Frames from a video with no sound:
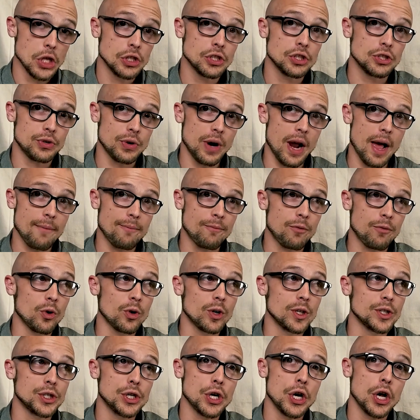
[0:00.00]
It's Drop
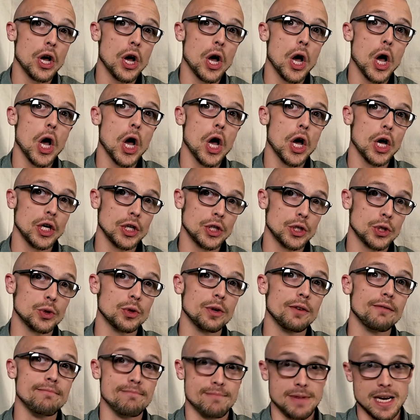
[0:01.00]
Forge, Hunter
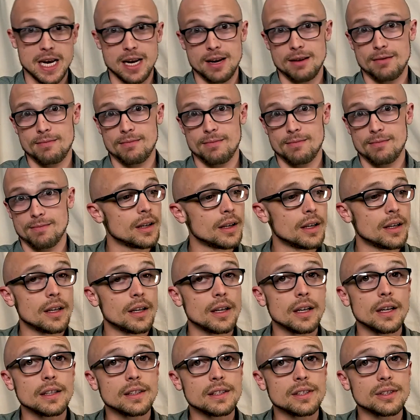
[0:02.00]
of Men.
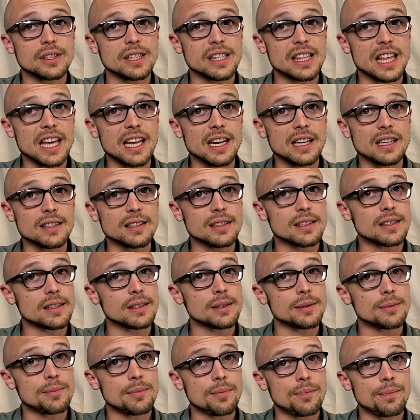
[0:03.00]
And so
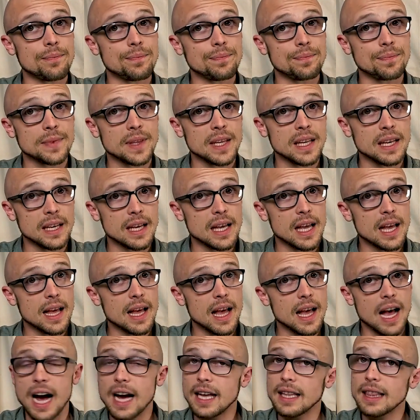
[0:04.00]
aesthetics,
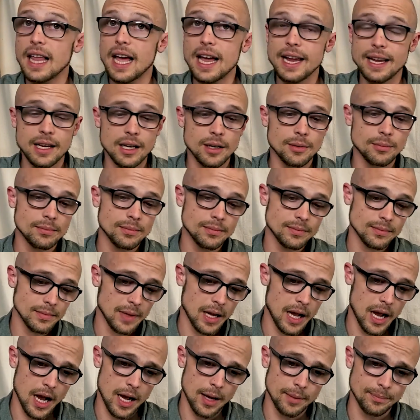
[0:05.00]
I like them.
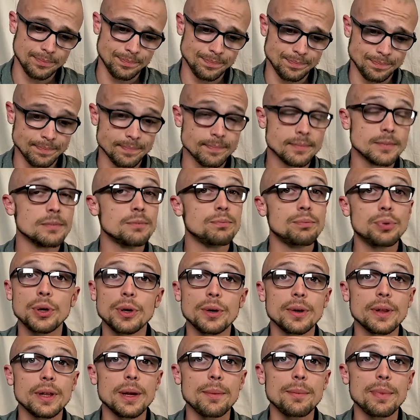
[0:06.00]

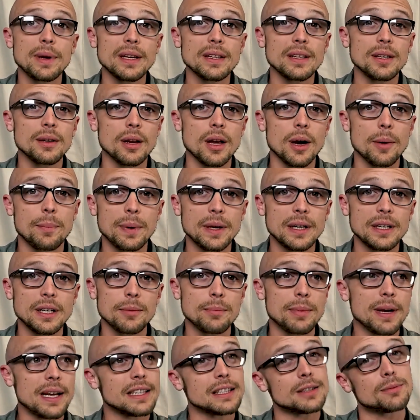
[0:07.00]
Purely opinion
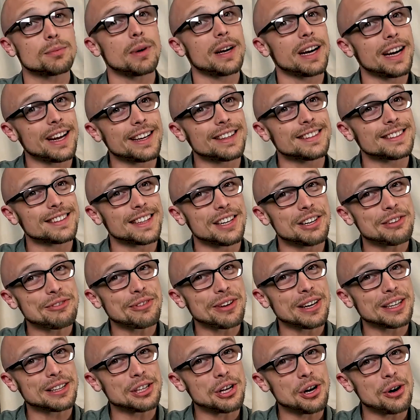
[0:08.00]
based, but it is going to
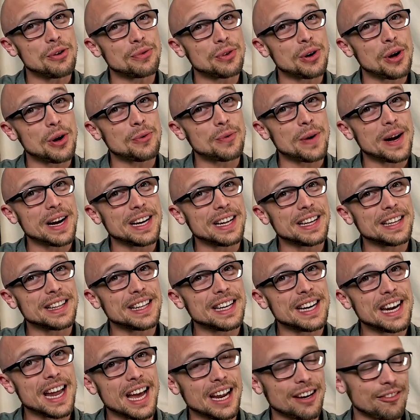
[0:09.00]
affect the overall rating of the
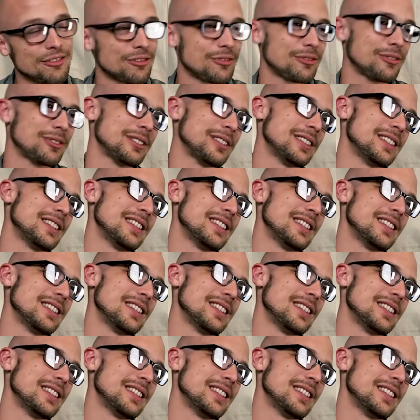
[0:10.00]
knife.